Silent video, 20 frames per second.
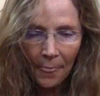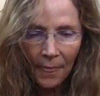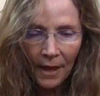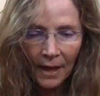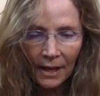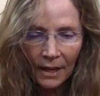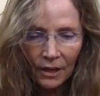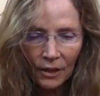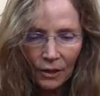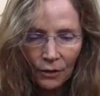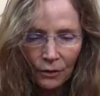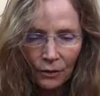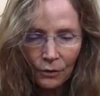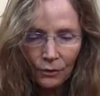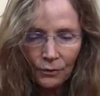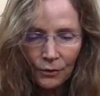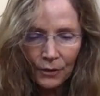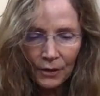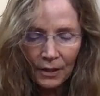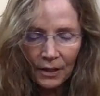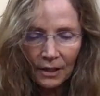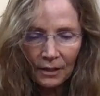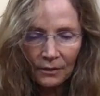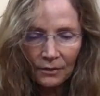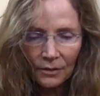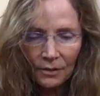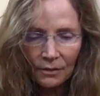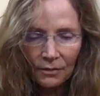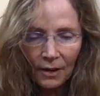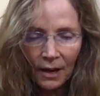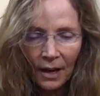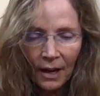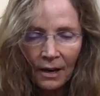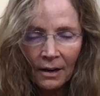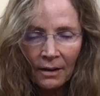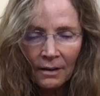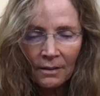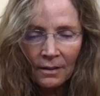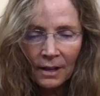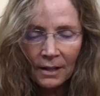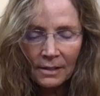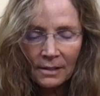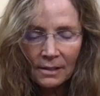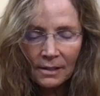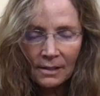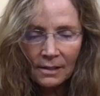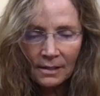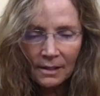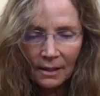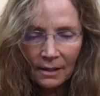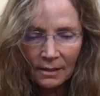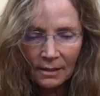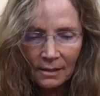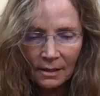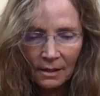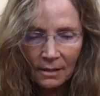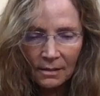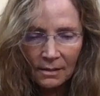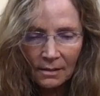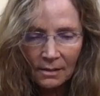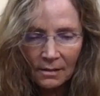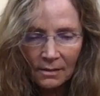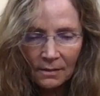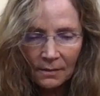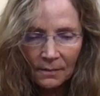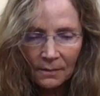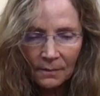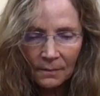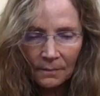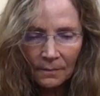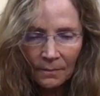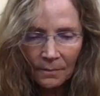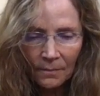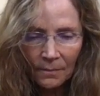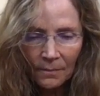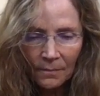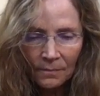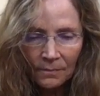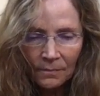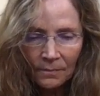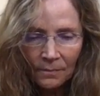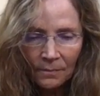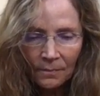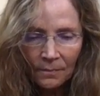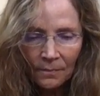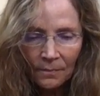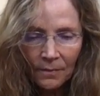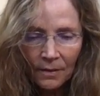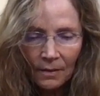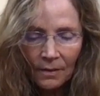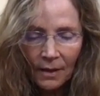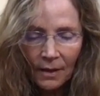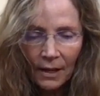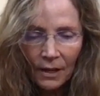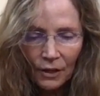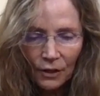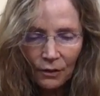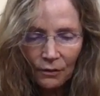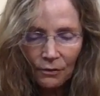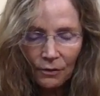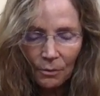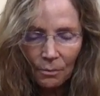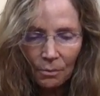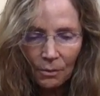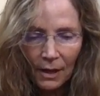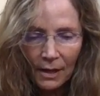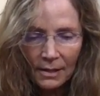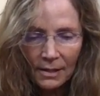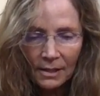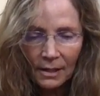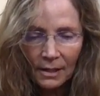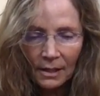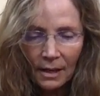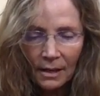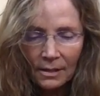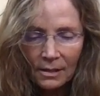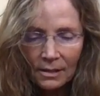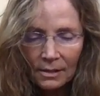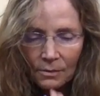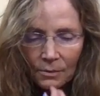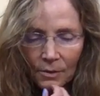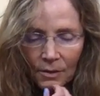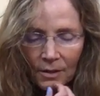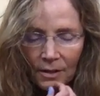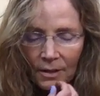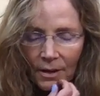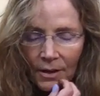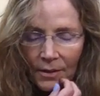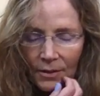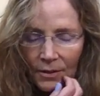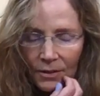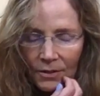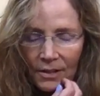Thank you for the gift of air that sustains us. Thank you for blessing us with another